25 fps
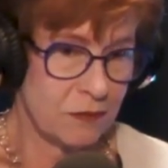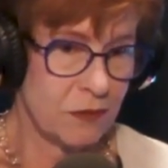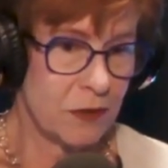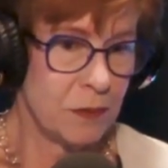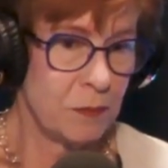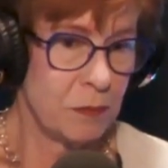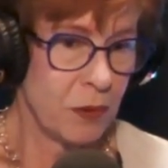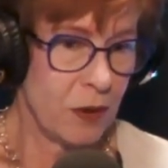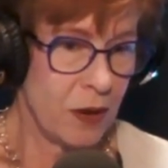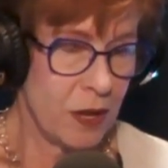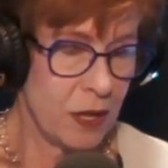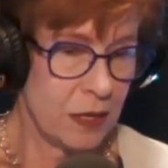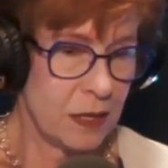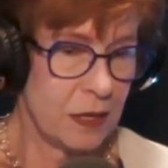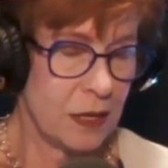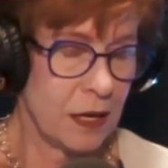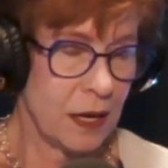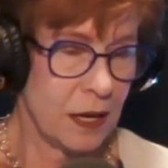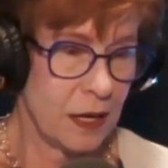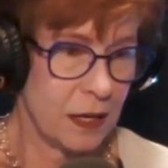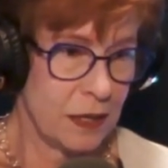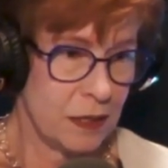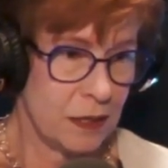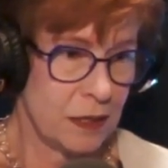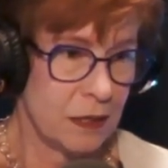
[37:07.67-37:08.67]
When mm. Paul and
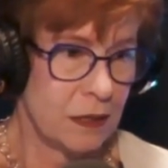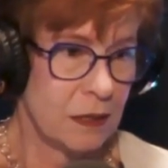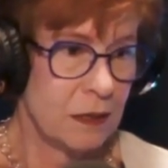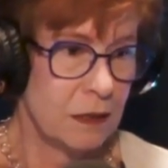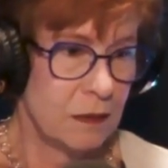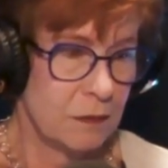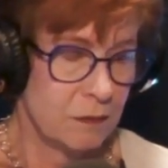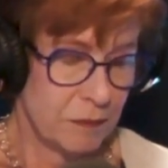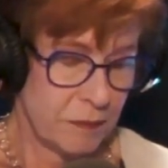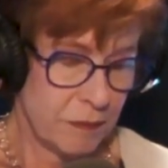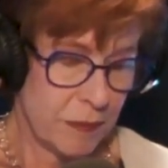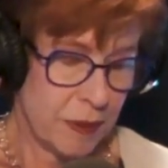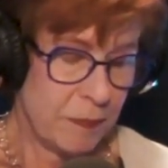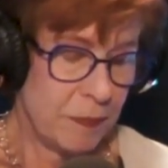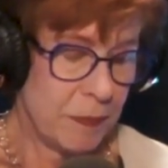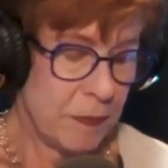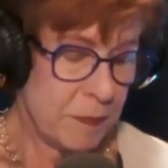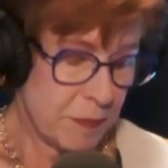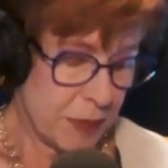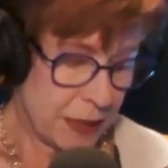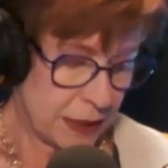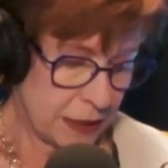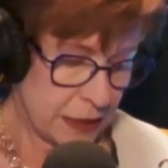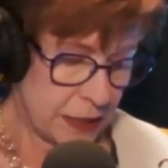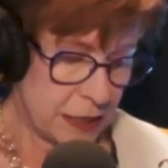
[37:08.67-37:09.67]
I my,
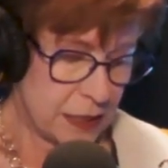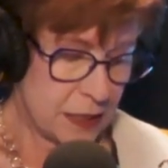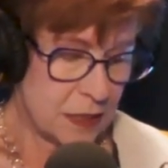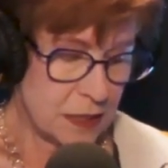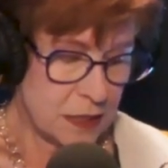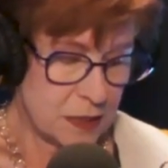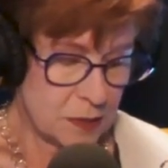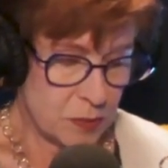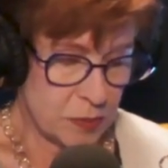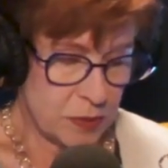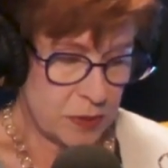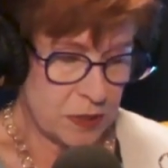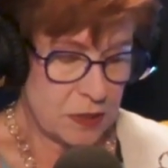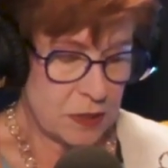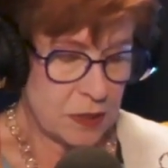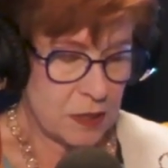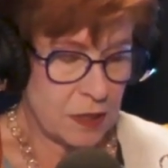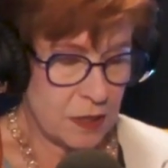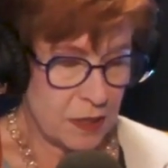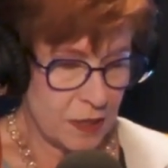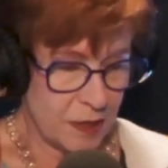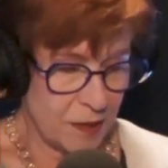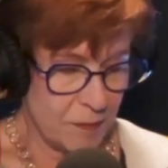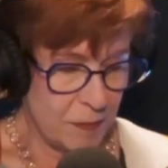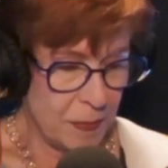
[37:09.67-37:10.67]
my late husband,
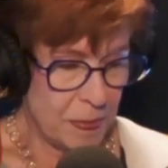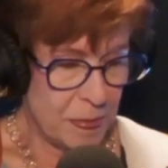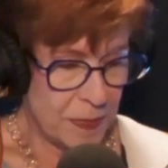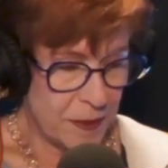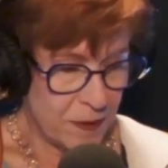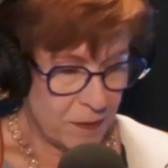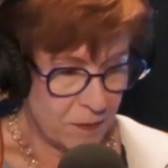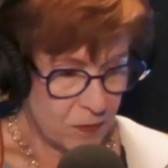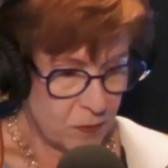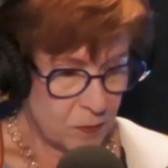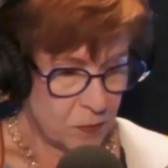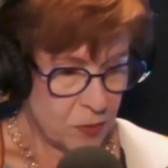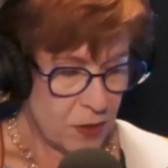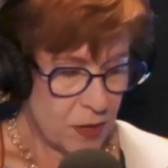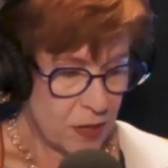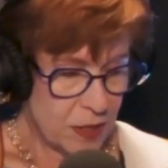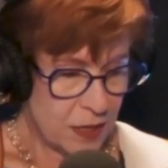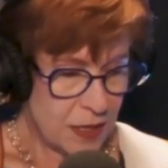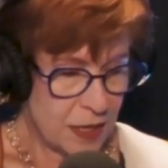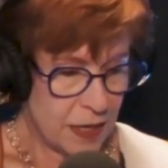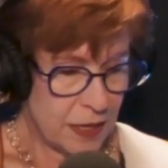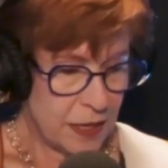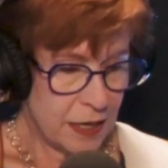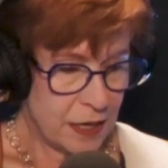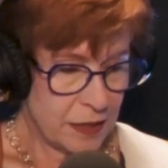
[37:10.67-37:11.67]
um, when Paul
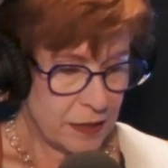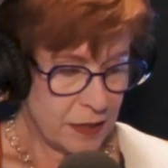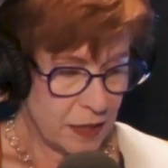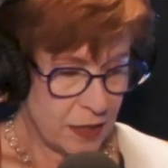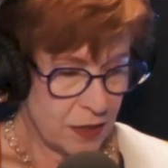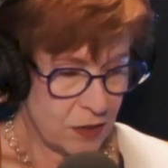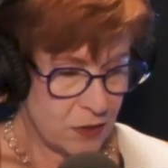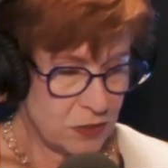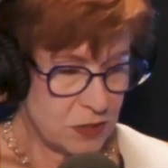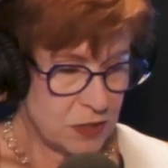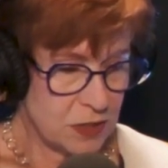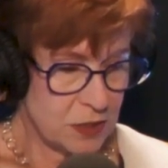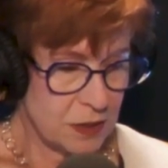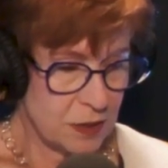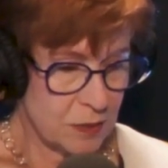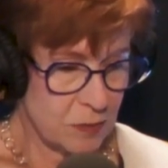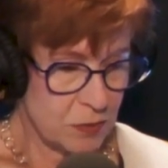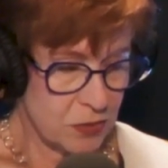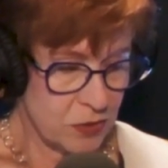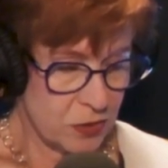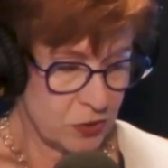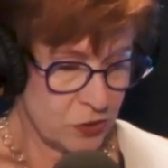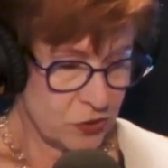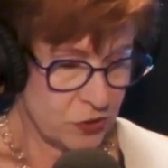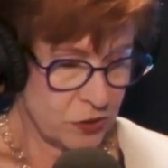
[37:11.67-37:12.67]
and I had the house in the
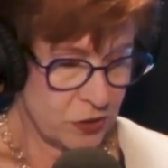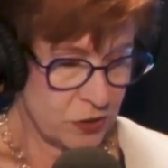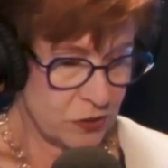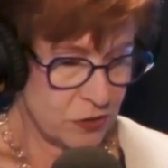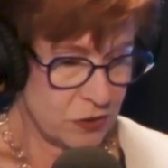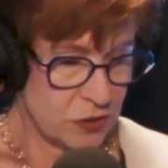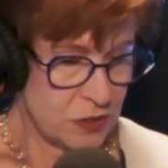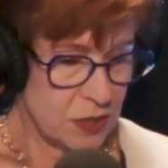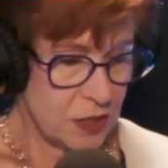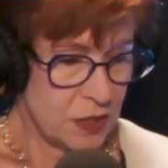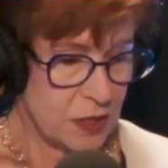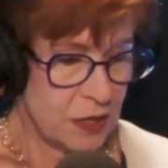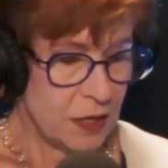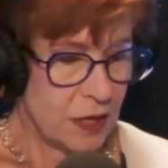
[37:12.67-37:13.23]
Berkshires,